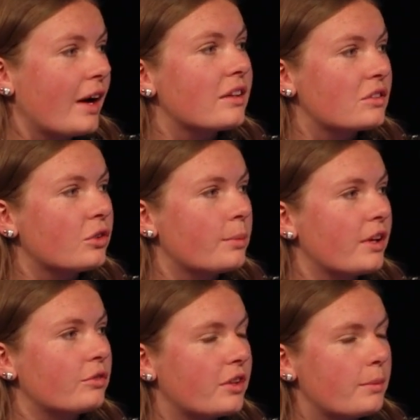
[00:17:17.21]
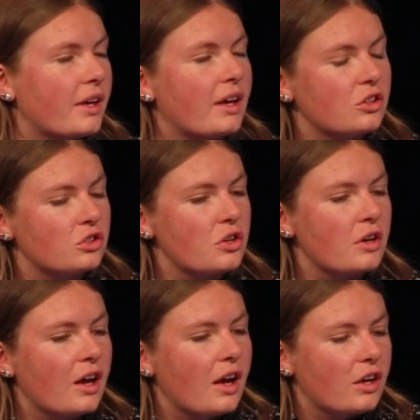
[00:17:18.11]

that is going to be a really big issue.